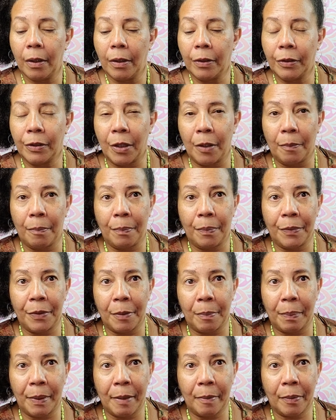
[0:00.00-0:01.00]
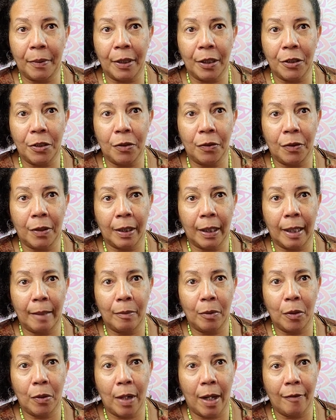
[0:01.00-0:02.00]
the people that you claim
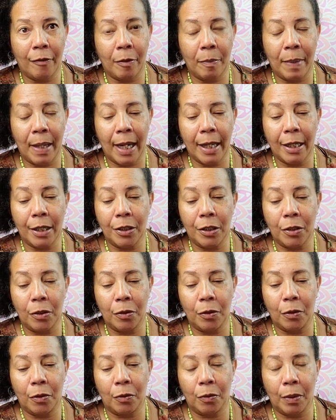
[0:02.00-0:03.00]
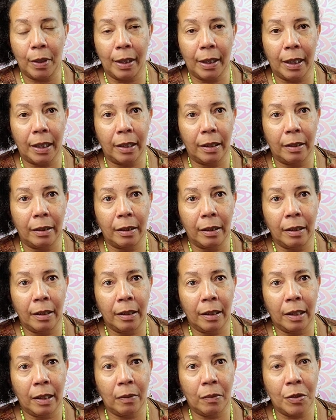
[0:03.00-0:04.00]
who have abandoned you, really,
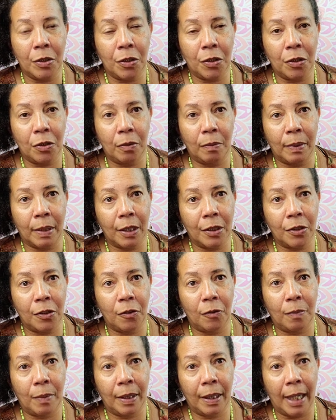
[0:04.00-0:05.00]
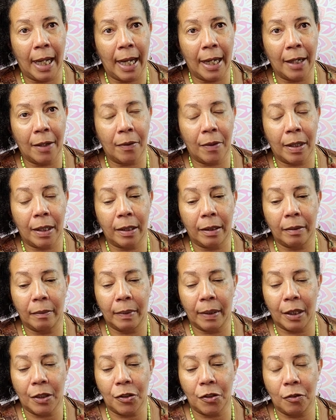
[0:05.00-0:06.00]
it was you, because you've been angry,
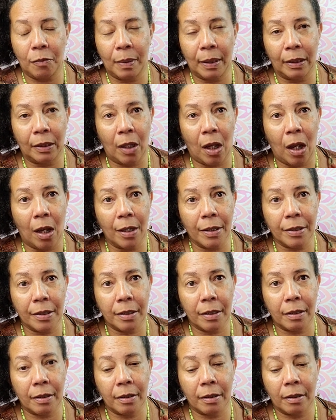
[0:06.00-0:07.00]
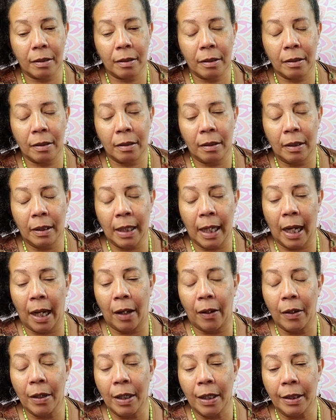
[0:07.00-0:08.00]
because you've been lost. Now,
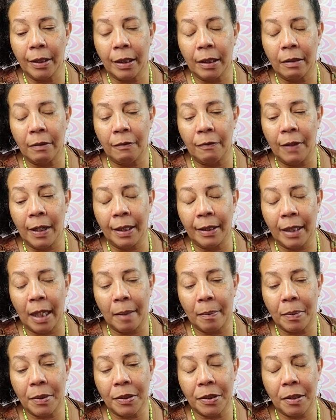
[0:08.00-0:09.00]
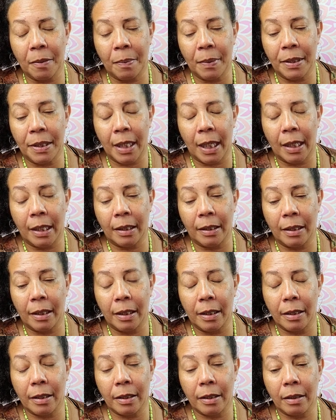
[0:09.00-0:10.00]
the event that precipitated
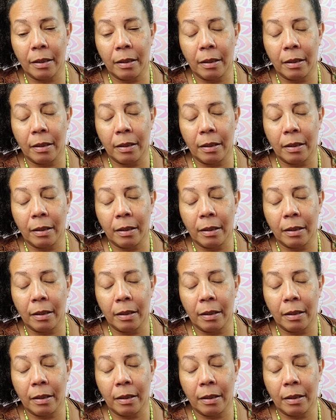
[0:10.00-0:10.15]
this